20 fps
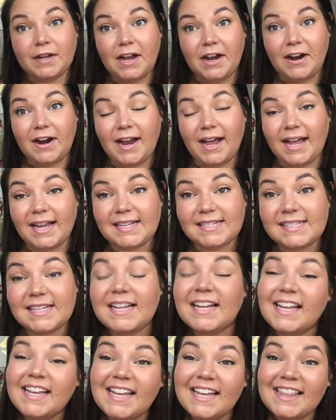All right, guys.
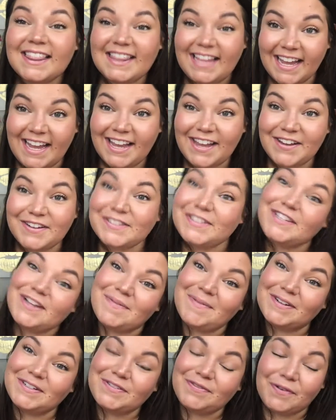Thank you
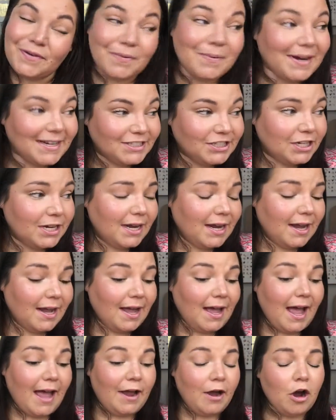so much for
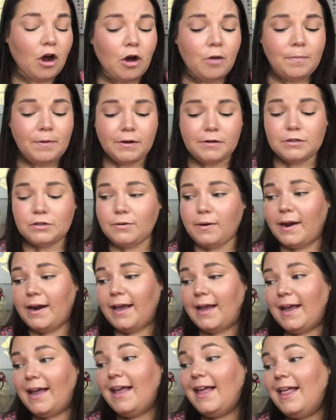watching. I hope you enjoyed
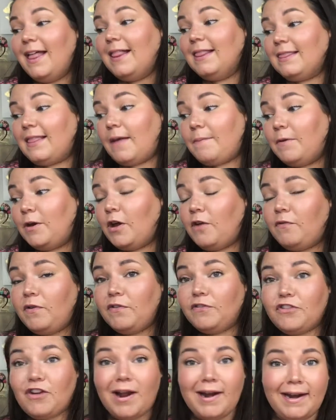it. Let me know if
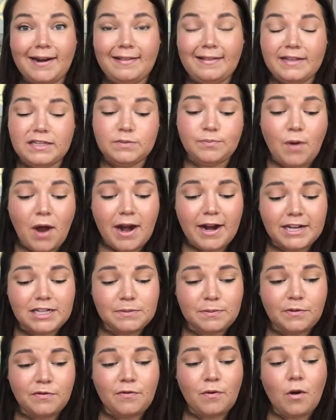you've tried any of these
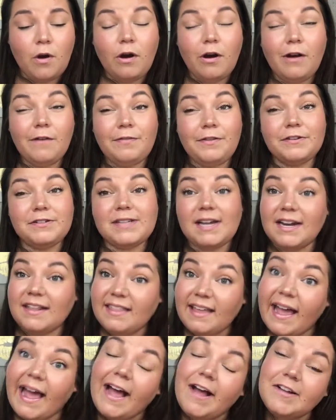products before, if there's
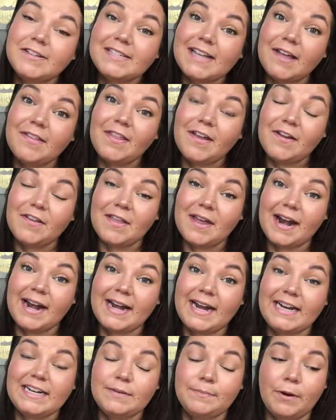anything else out there that I
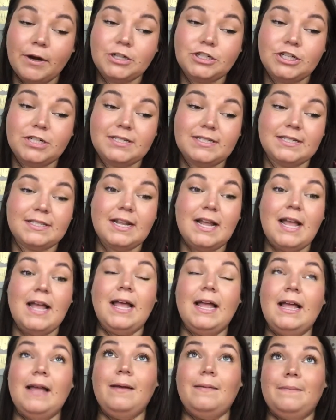need to purchase,
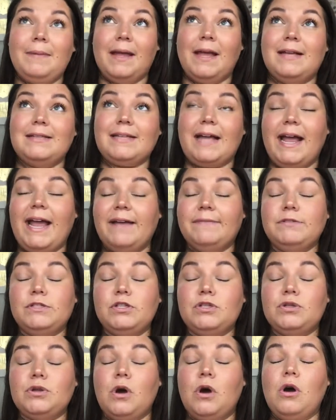because I have
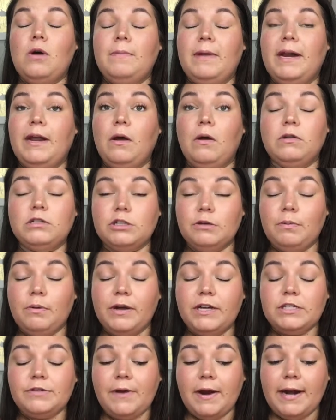so many Ulta
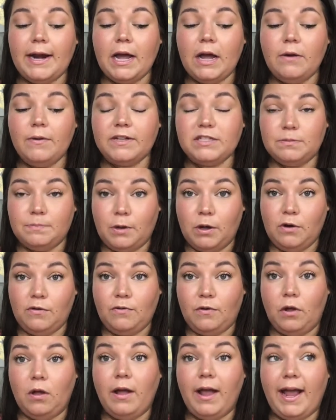points right now. It's
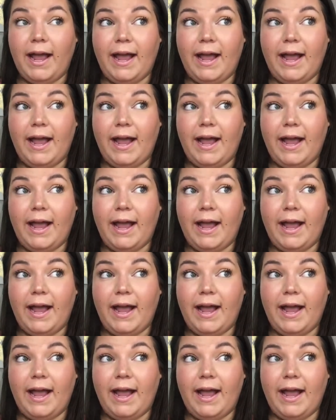beautiful.